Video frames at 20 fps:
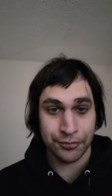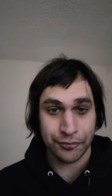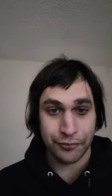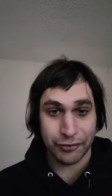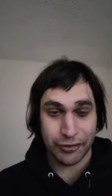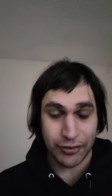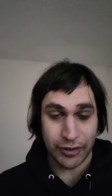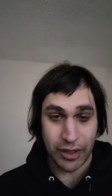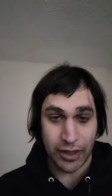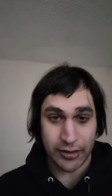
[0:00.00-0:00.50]

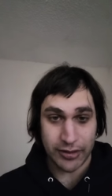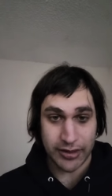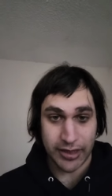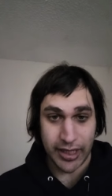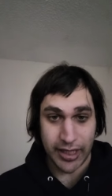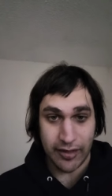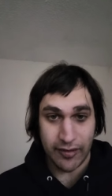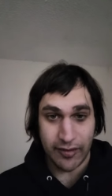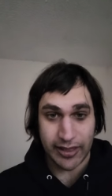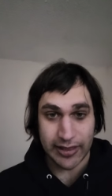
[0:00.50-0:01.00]
for last
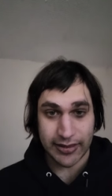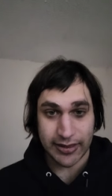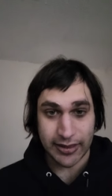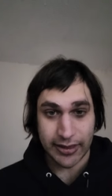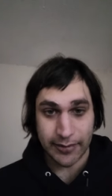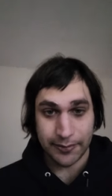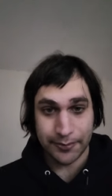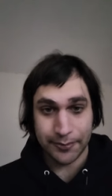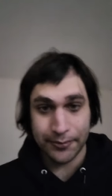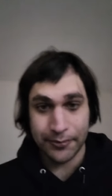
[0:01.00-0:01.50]

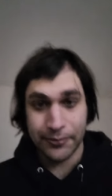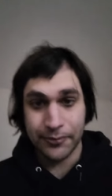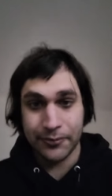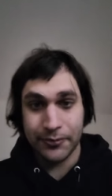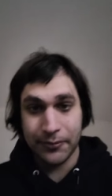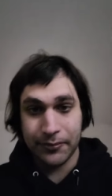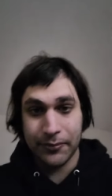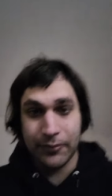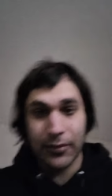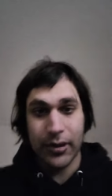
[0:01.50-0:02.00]
galaxy.
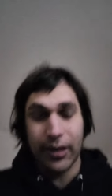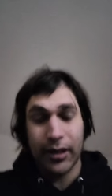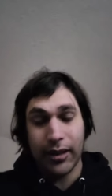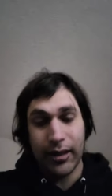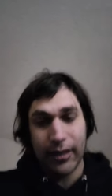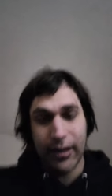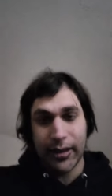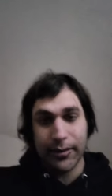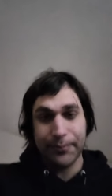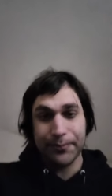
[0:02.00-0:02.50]

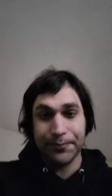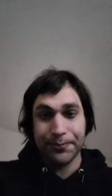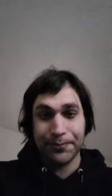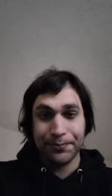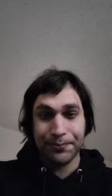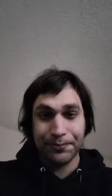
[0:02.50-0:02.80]
Um,